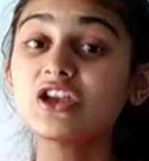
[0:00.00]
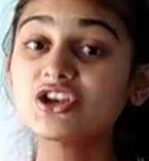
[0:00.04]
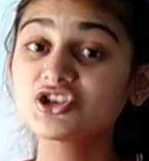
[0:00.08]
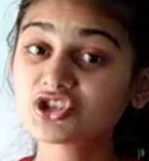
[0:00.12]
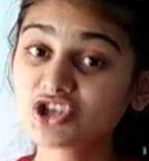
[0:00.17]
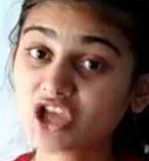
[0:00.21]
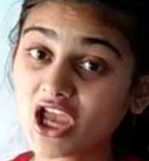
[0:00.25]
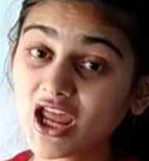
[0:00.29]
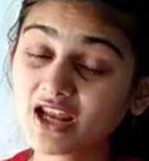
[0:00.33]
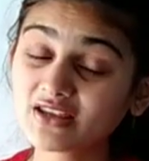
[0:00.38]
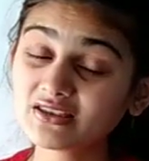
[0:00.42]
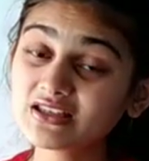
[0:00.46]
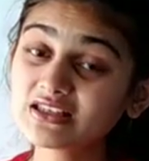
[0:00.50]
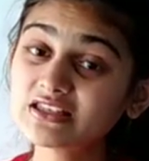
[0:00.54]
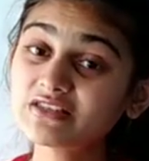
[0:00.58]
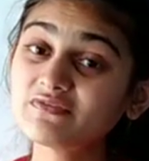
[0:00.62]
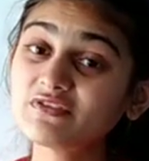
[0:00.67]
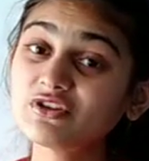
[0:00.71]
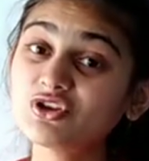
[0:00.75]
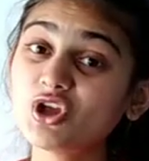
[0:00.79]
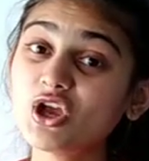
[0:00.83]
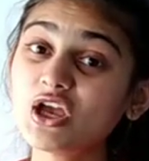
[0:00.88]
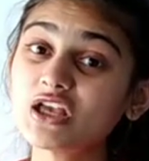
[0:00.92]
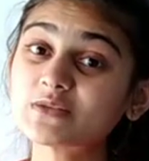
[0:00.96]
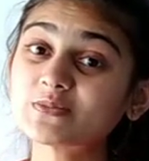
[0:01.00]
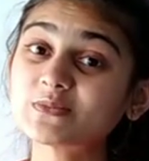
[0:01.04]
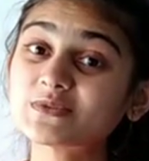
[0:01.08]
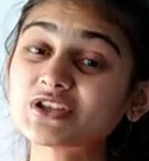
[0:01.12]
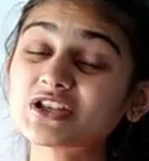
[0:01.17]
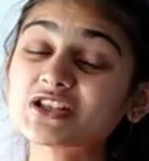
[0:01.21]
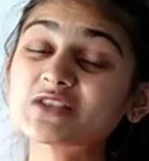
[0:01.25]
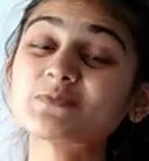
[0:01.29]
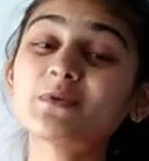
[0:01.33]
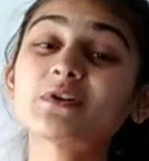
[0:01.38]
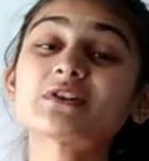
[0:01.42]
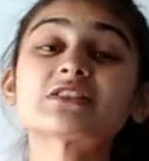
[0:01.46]
Share this video as much
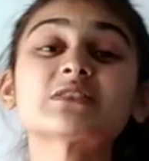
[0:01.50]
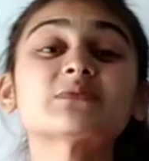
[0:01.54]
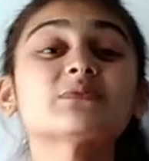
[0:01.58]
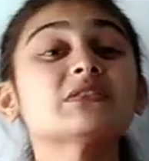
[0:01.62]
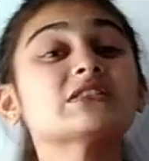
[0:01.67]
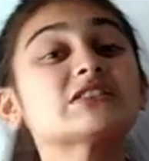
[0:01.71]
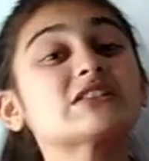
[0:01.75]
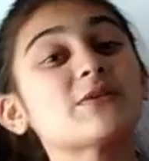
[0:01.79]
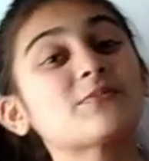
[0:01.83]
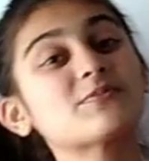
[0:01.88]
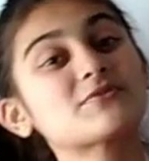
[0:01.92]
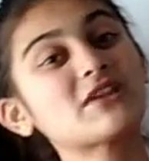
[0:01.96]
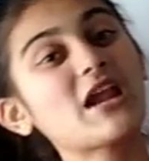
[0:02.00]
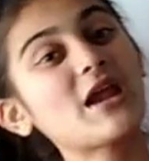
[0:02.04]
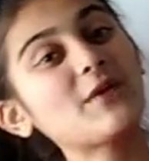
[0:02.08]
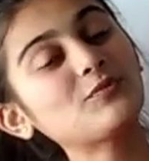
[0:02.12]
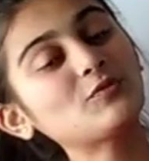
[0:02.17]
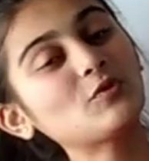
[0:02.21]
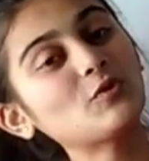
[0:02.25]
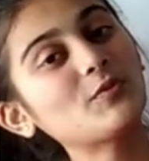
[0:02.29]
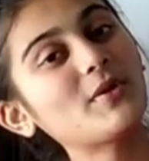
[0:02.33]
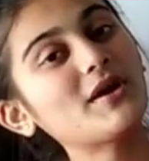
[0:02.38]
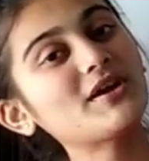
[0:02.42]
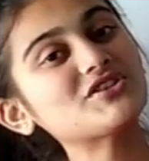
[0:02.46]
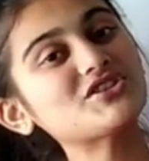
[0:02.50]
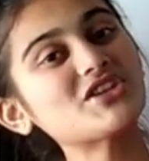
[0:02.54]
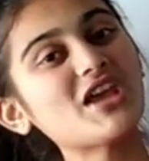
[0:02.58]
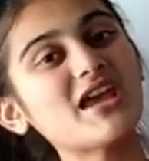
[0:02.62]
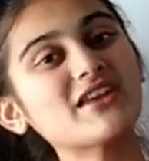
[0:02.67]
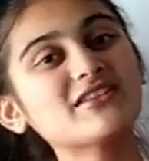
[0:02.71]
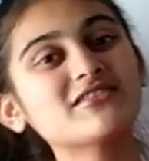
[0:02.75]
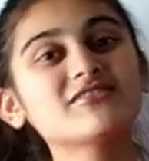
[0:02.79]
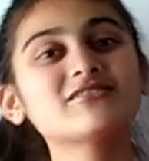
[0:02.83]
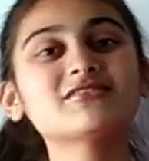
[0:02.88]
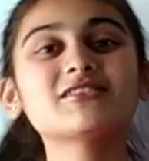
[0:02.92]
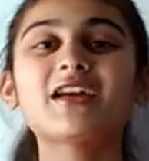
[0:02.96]
as possible, subscribe to my
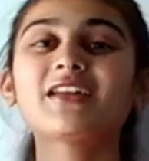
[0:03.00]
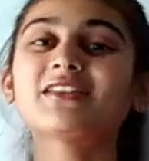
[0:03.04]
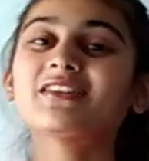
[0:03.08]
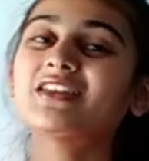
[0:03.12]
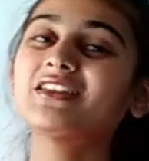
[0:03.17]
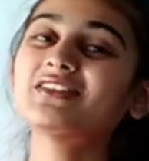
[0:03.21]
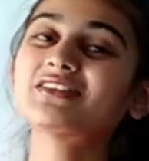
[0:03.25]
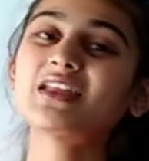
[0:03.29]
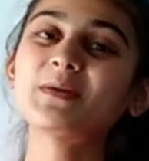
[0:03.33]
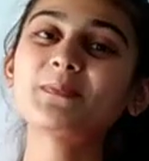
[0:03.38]
channel and hit